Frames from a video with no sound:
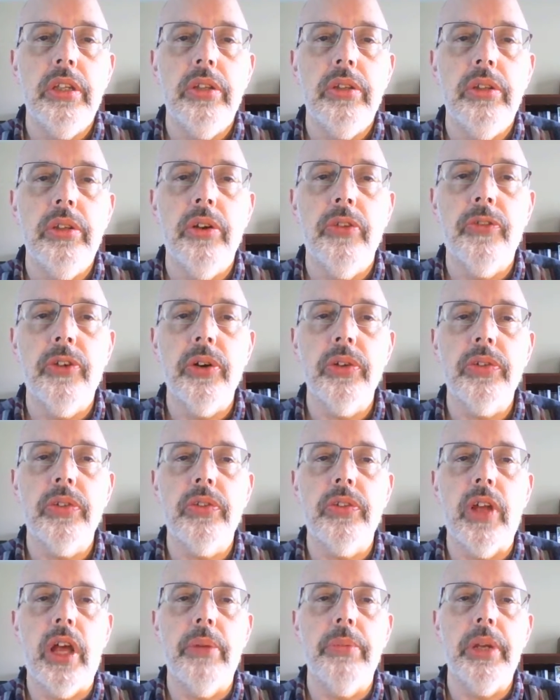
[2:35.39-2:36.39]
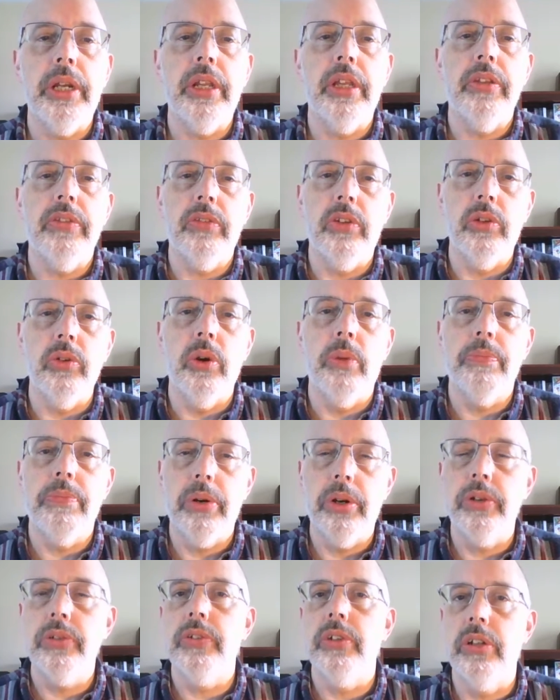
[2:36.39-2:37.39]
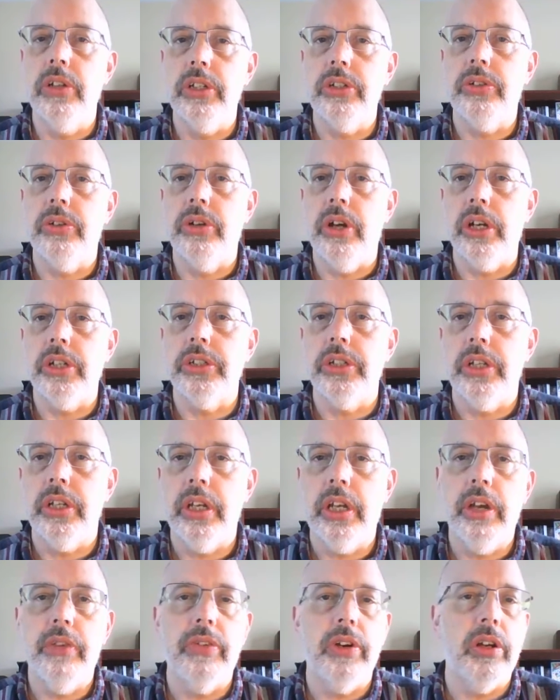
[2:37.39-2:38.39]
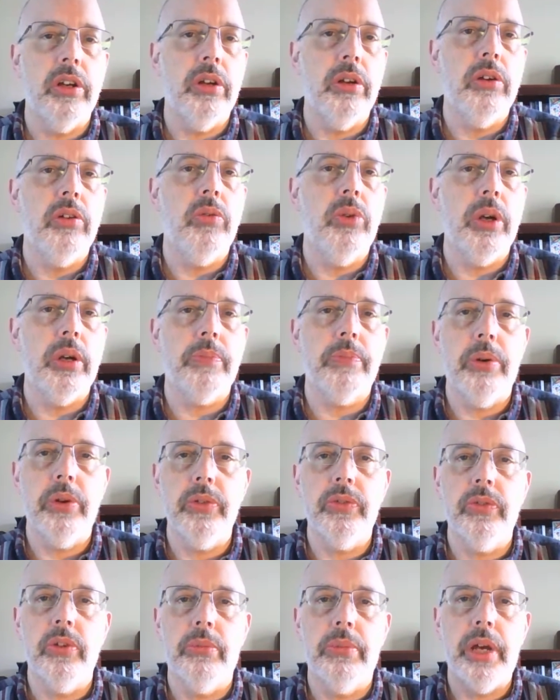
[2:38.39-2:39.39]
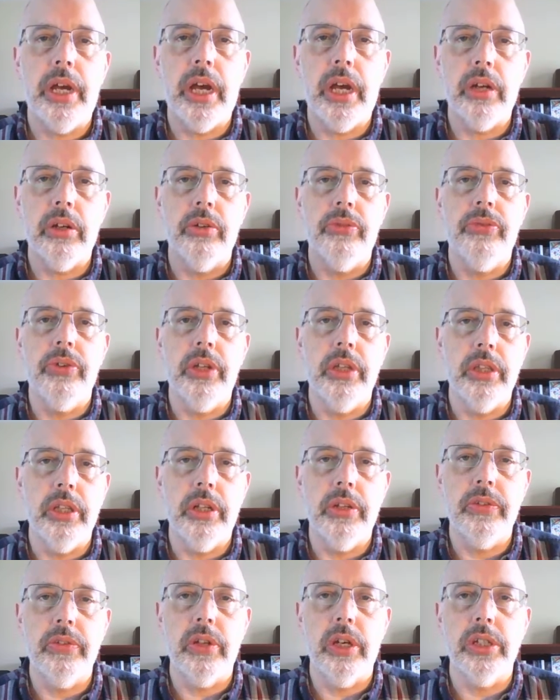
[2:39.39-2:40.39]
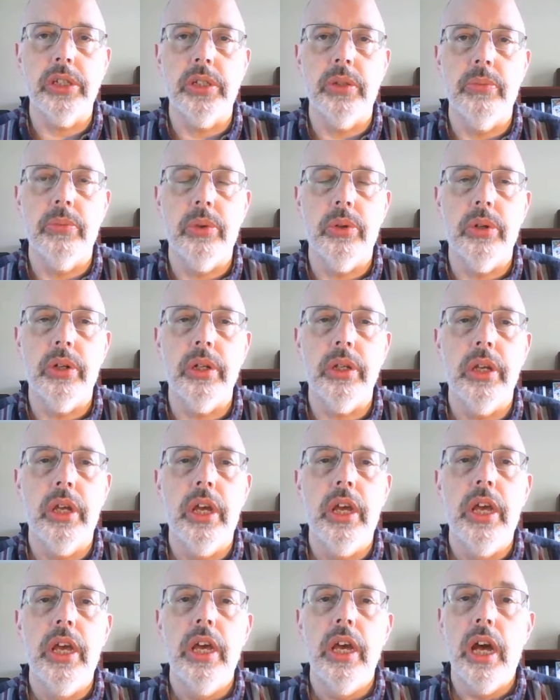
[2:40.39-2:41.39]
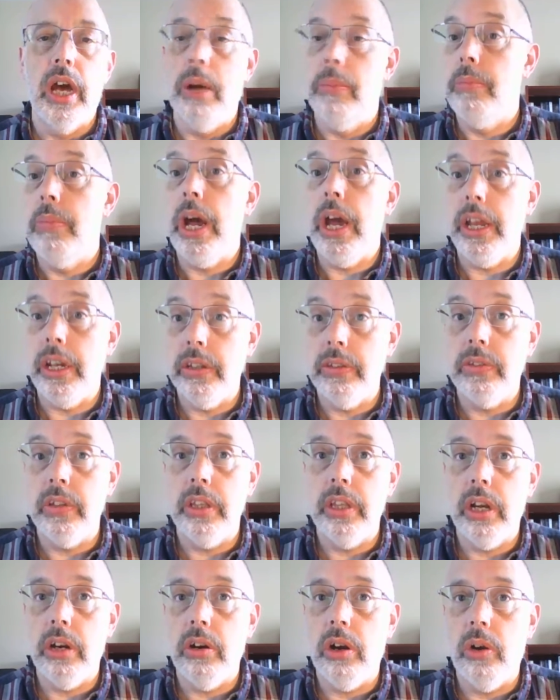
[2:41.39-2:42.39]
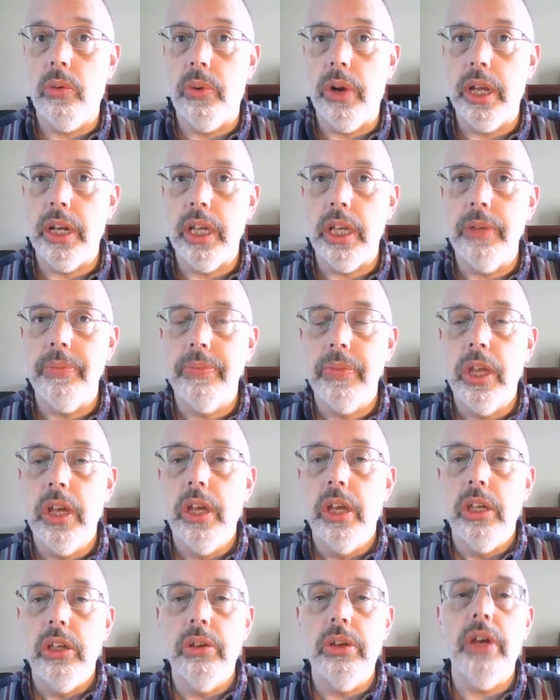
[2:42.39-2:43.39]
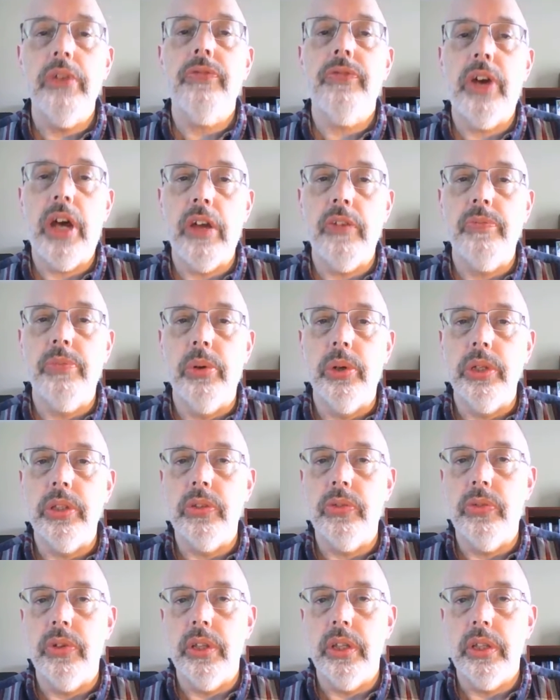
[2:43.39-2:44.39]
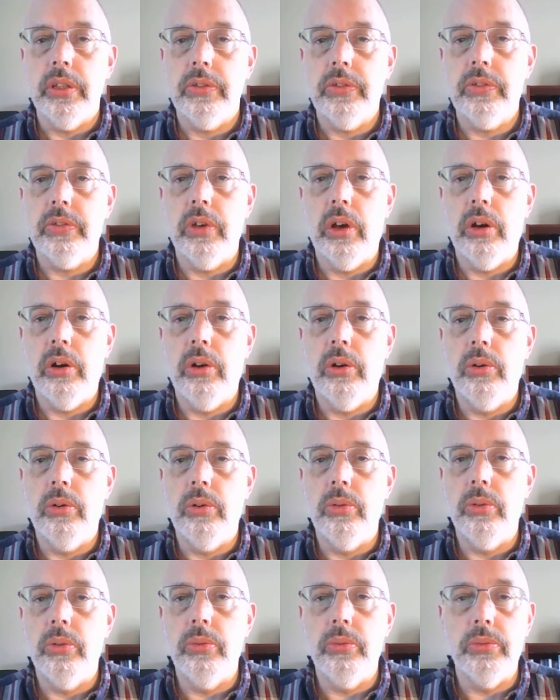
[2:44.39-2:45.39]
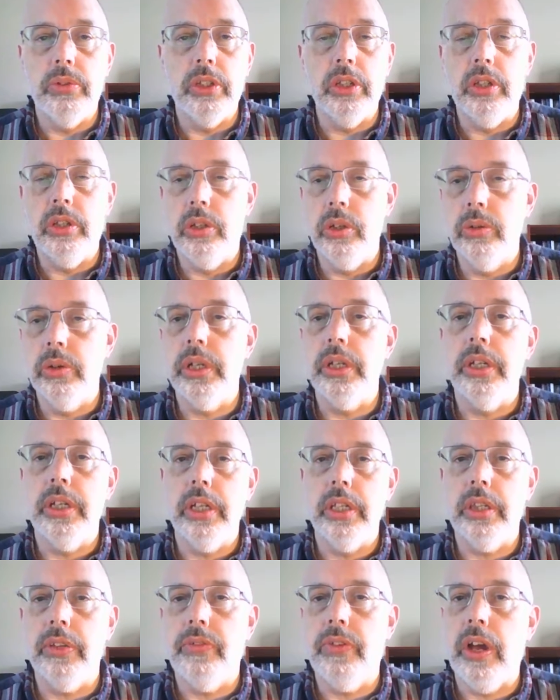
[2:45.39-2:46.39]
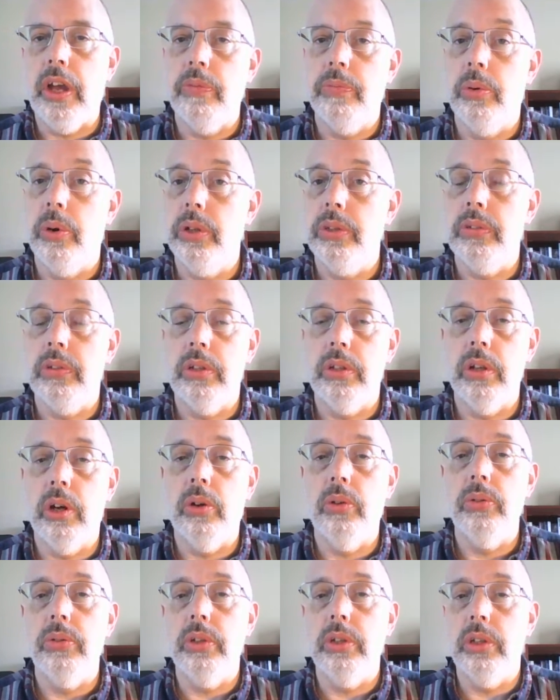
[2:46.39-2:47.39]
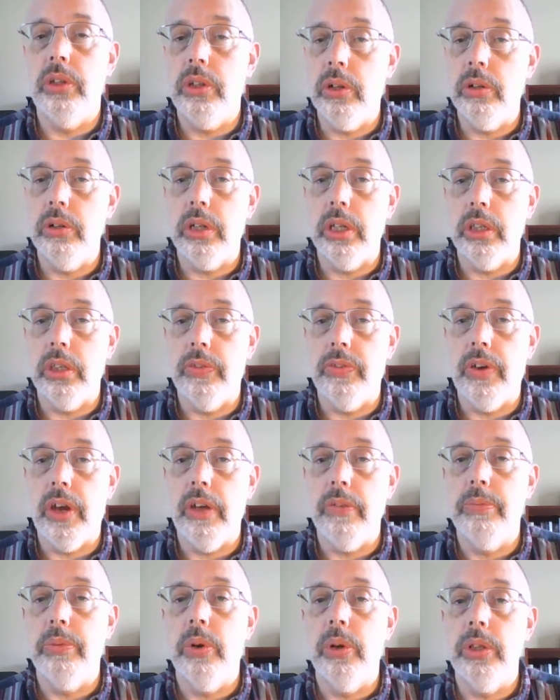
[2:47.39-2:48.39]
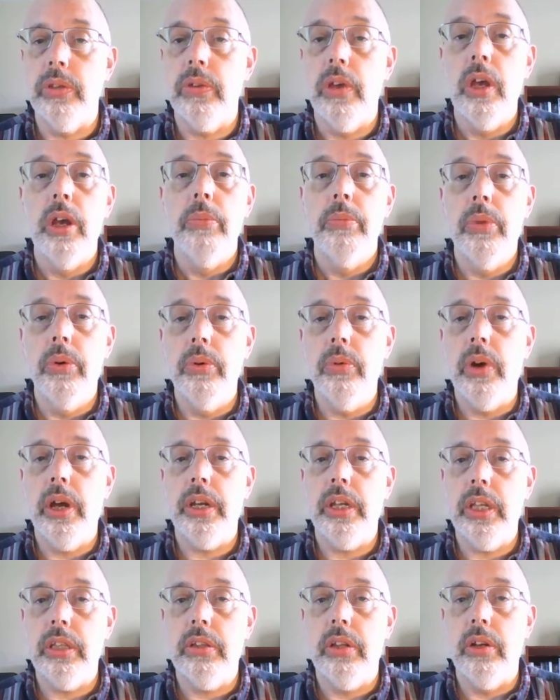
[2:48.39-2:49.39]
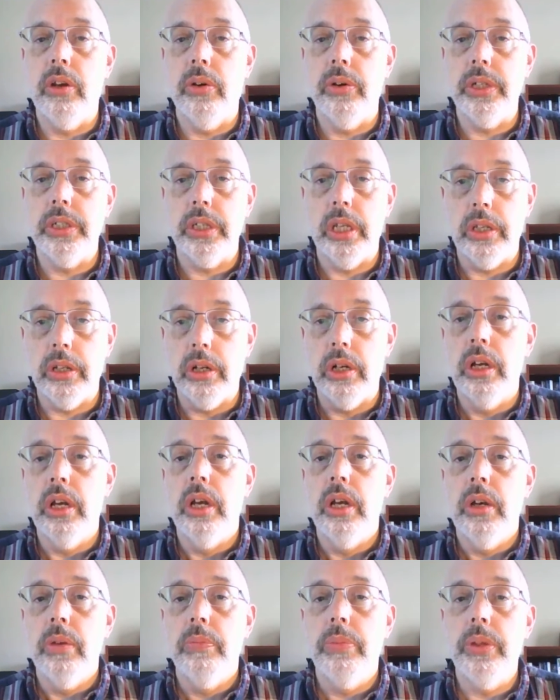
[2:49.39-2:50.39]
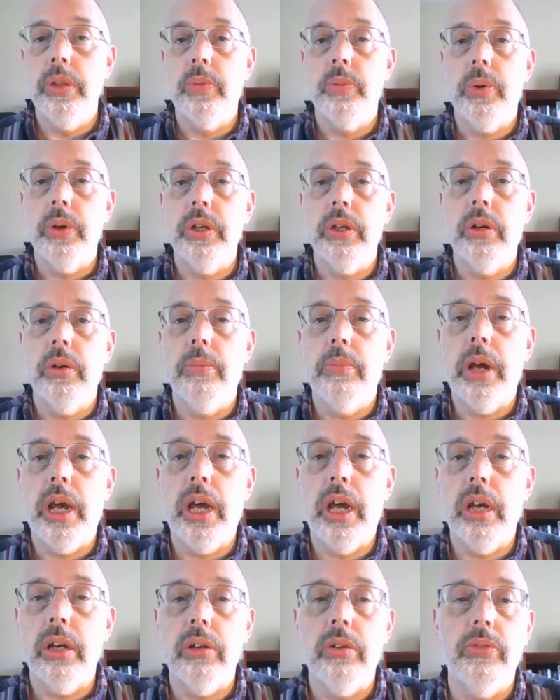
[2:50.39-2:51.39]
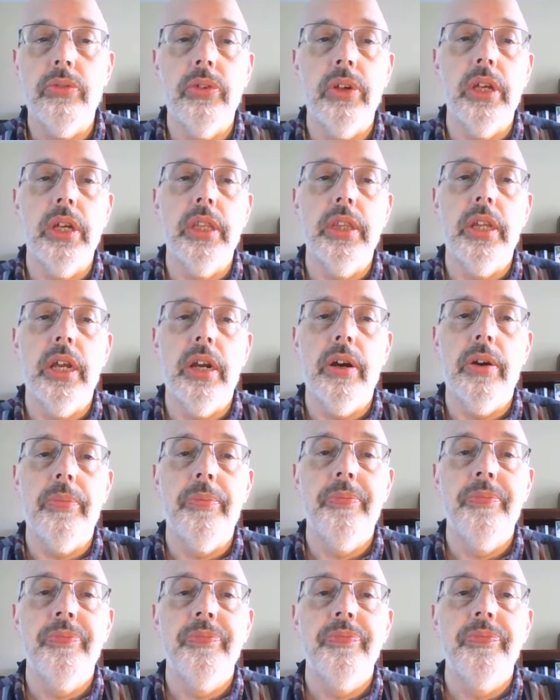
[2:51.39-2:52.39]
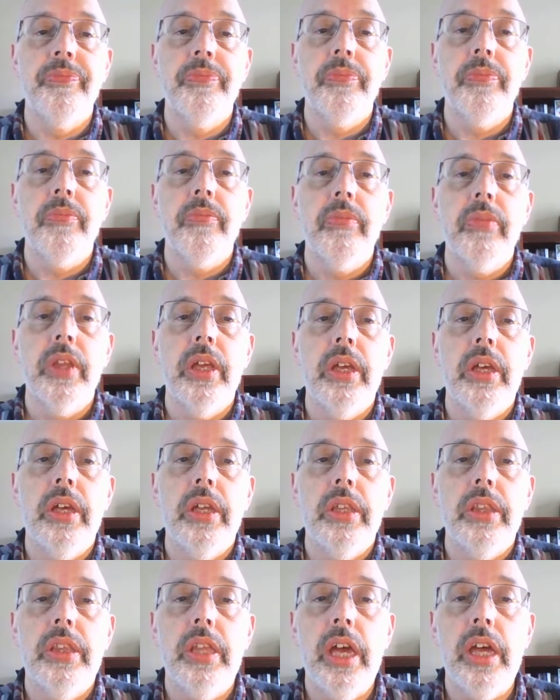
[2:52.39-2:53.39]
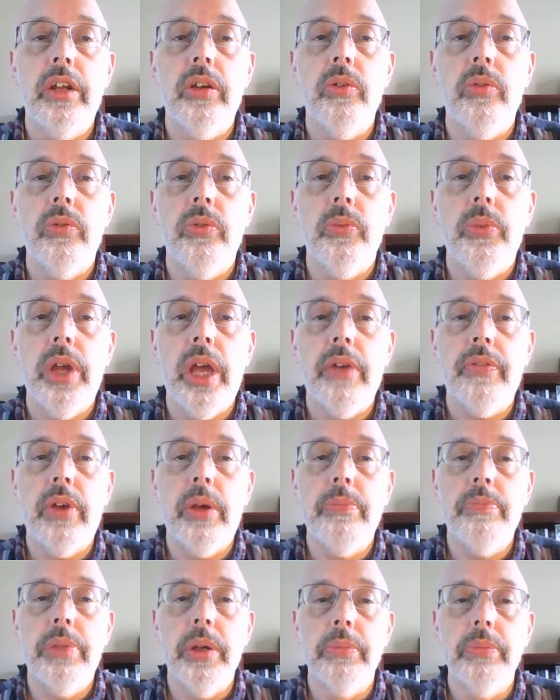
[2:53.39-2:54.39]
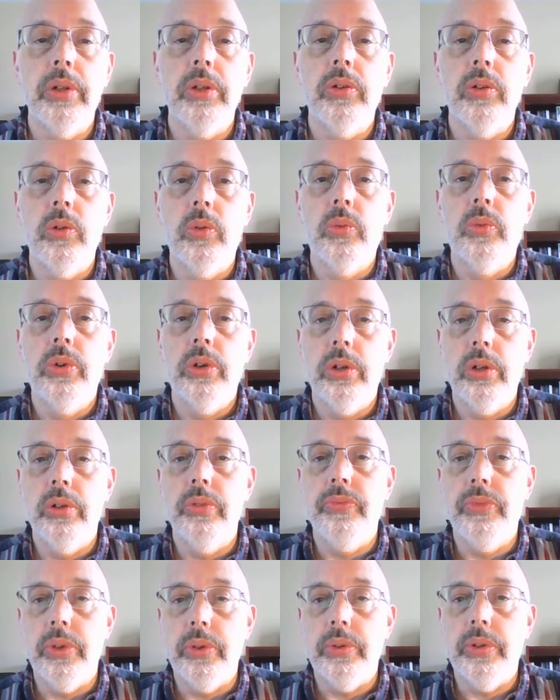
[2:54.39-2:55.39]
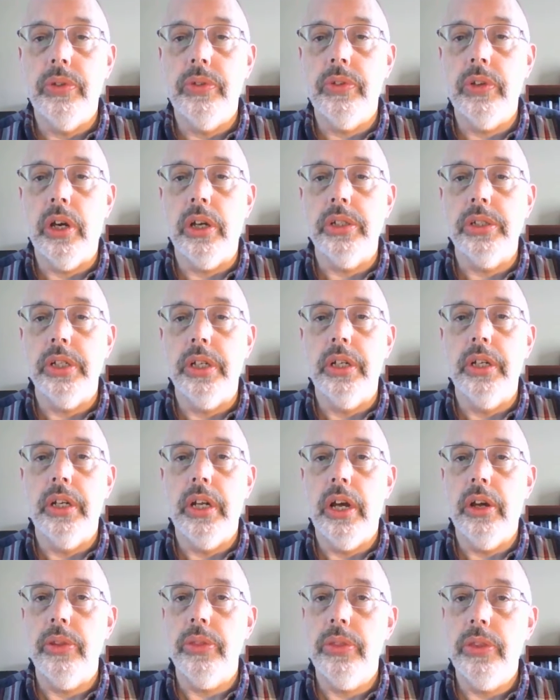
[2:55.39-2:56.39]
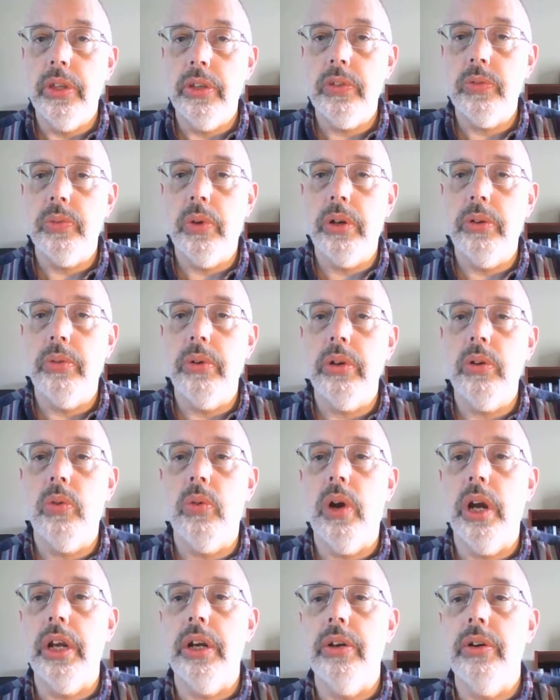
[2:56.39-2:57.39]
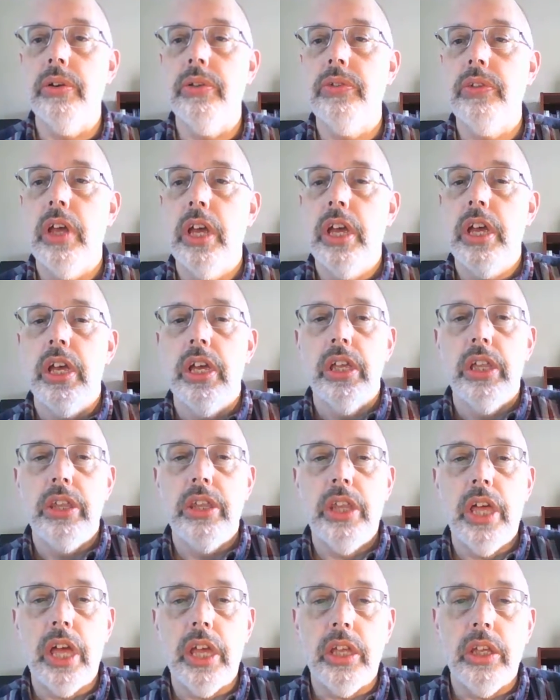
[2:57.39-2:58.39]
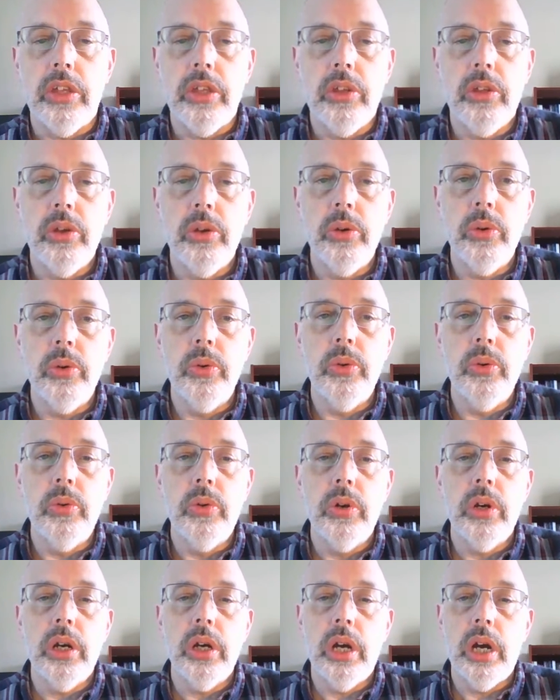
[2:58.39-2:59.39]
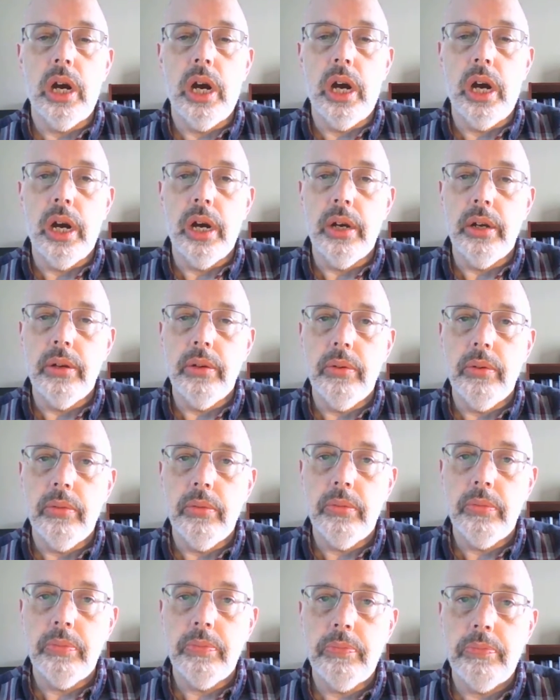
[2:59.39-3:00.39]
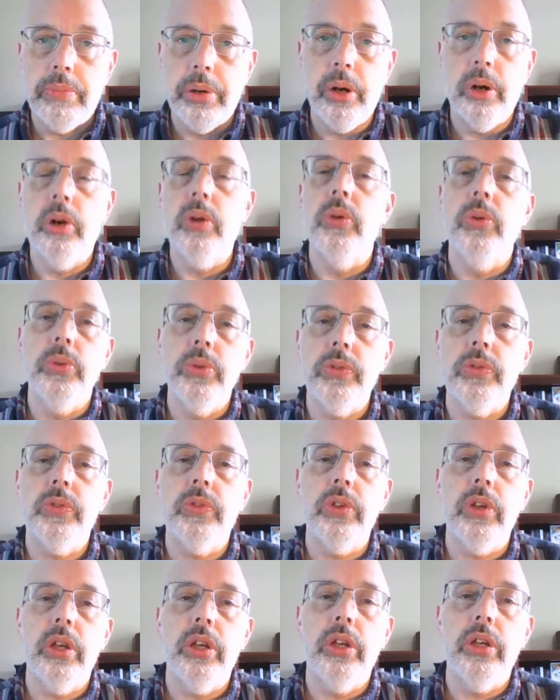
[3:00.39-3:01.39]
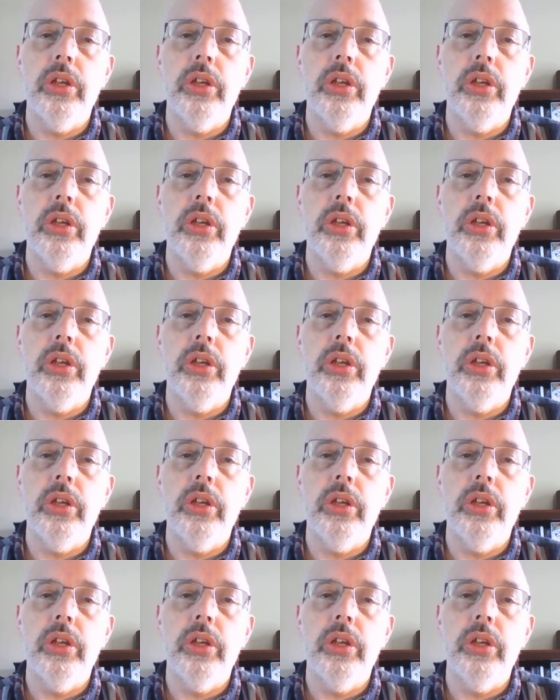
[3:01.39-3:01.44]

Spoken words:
your first assignment is to do a personal introduction, give a quick personal biography in the discussion board. Mine is in there already. You get 5 points for this. So you do it, you get the 5 points. You don't get the 5 points, but we want to get to know each other. Please put your biography in there. Then we have a biblical worldview discussion. Now, this one requires that you post